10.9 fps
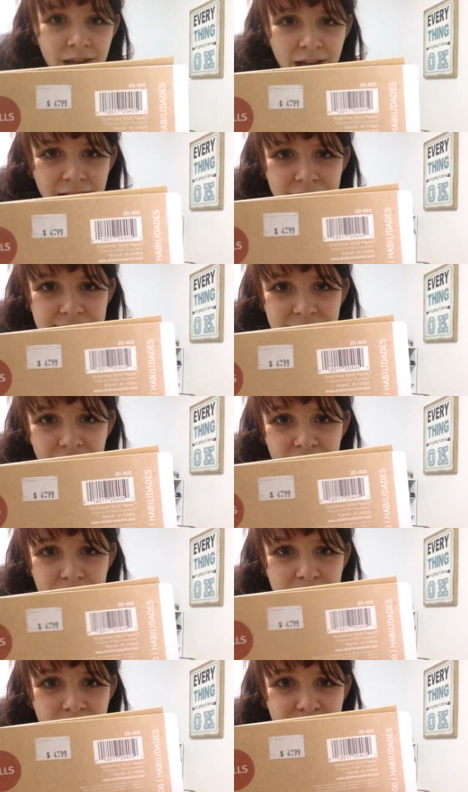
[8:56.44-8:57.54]
At least I
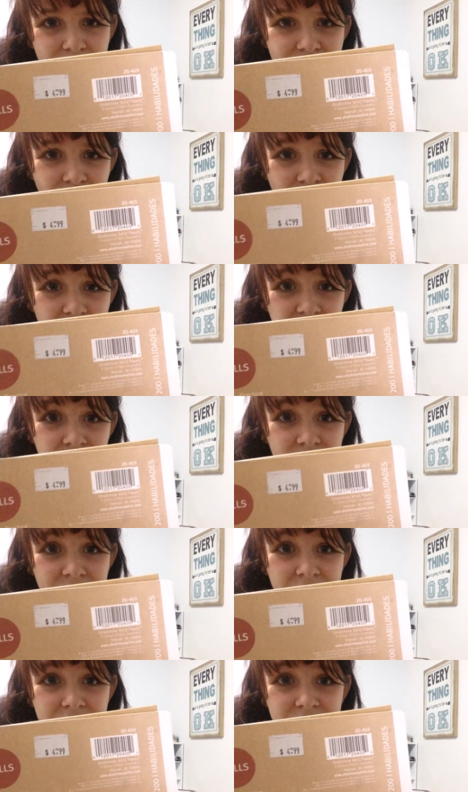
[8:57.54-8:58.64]
only paid $5
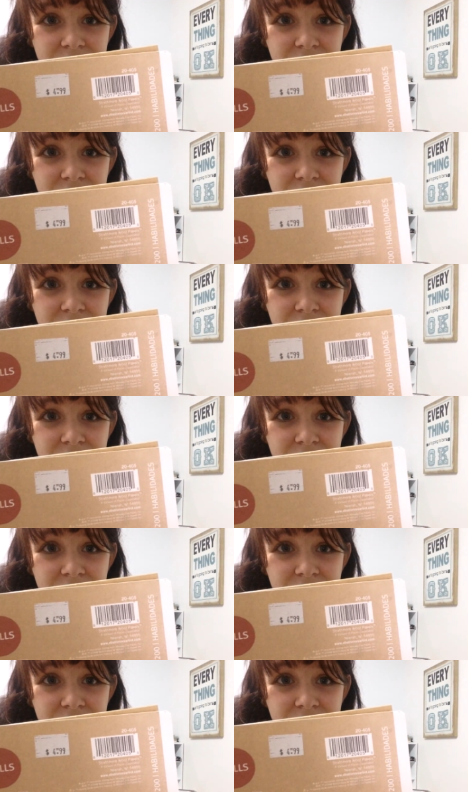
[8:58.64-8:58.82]
for it.